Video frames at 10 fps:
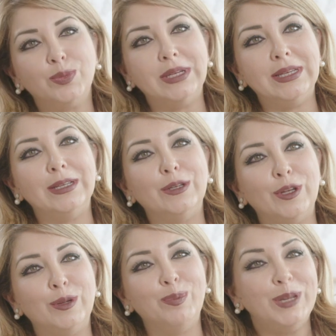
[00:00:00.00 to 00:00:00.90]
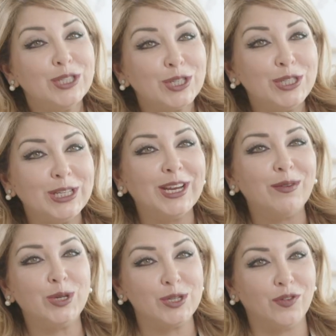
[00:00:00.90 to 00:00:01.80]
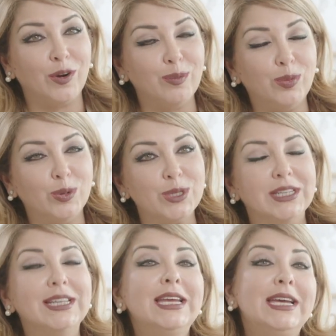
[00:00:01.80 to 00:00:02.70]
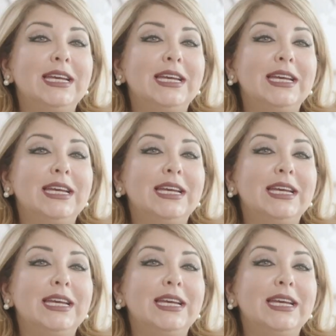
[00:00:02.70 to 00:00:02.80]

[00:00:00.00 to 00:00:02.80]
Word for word: to be uh, mentioned here, which is very important,